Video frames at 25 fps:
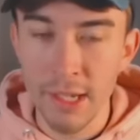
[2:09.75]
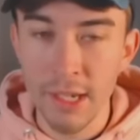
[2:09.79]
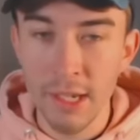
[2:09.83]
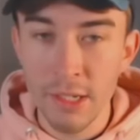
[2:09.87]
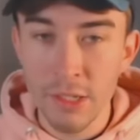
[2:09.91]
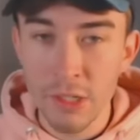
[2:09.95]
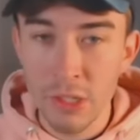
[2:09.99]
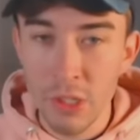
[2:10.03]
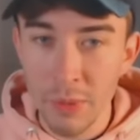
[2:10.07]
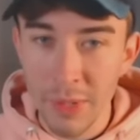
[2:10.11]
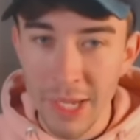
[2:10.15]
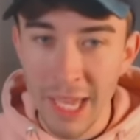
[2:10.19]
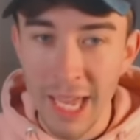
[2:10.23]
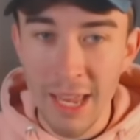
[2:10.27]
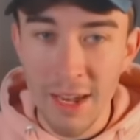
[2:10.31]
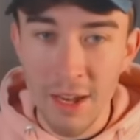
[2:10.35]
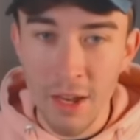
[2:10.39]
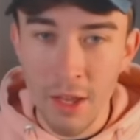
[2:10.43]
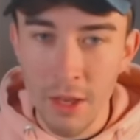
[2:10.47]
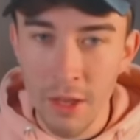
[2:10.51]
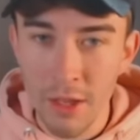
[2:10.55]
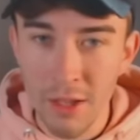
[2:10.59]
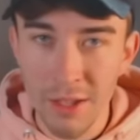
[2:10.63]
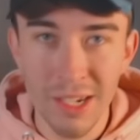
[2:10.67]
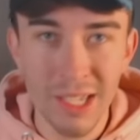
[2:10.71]
So again,
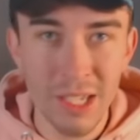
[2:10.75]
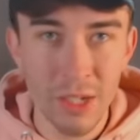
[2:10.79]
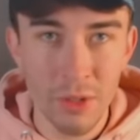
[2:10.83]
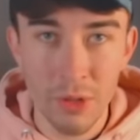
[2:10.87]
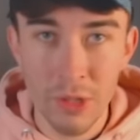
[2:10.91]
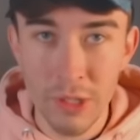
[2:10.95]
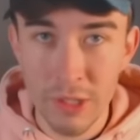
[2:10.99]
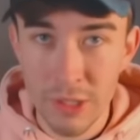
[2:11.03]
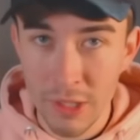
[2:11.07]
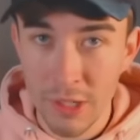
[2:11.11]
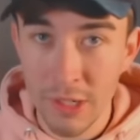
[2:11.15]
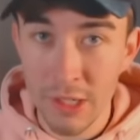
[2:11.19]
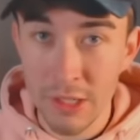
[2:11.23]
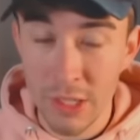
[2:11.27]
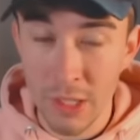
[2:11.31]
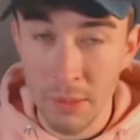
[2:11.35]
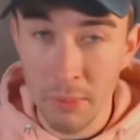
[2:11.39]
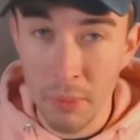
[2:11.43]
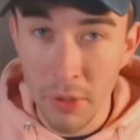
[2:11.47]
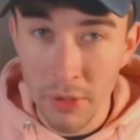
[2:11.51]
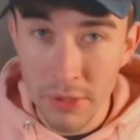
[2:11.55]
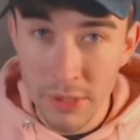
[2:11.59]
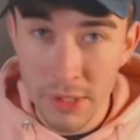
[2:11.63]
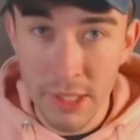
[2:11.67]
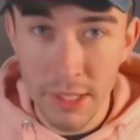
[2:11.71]
early on the signs are
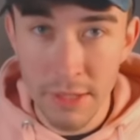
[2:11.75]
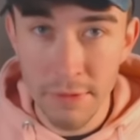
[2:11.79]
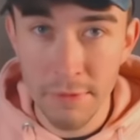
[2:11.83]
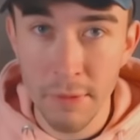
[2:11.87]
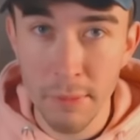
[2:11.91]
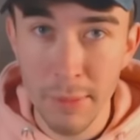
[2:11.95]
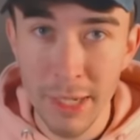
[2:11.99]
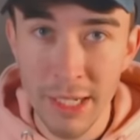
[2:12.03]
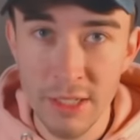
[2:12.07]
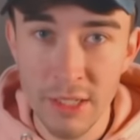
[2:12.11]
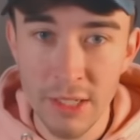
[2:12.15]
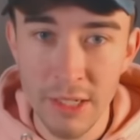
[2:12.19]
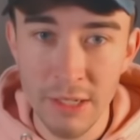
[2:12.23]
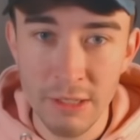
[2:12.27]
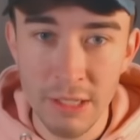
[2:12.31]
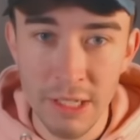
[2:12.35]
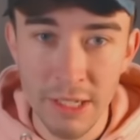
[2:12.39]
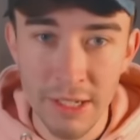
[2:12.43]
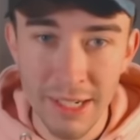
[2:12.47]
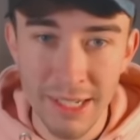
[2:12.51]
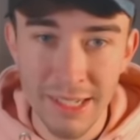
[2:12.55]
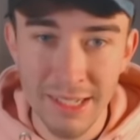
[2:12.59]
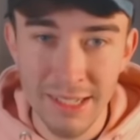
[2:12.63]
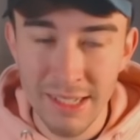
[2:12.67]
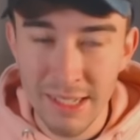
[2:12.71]
positive for Manchester
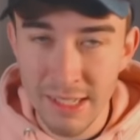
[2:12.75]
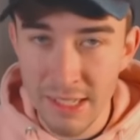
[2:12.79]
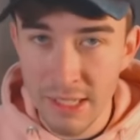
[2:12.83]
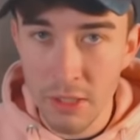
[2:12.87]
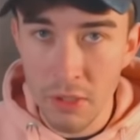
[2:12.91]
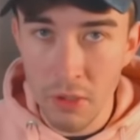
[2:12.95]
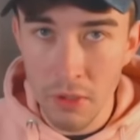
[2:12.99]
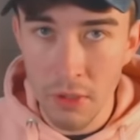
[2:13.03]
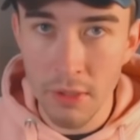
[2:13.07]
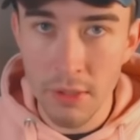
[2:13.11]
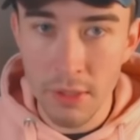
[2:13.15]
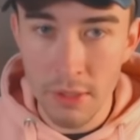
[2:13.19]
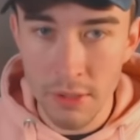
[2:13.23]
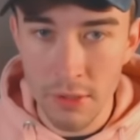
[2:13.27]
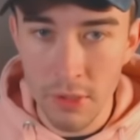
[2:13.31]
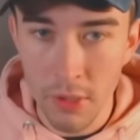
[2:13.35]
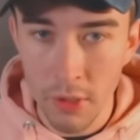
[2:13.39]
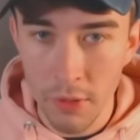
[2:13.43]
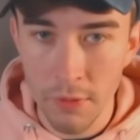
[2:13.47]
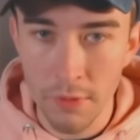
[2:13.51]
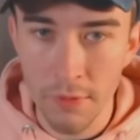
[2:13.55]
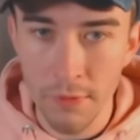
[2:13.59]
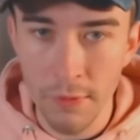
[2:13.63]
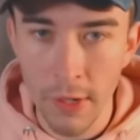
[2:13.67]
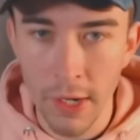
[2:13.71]
United. This is good
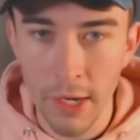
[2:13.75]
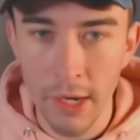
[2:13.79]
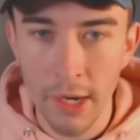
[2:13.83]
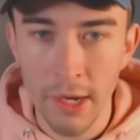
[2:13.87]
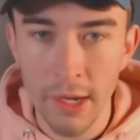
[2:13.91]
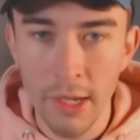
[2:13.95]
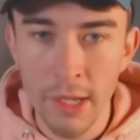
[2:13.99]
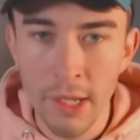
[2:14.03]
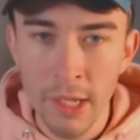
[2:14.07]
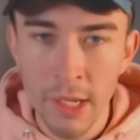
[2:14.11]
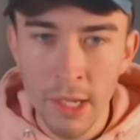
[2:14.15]
so far.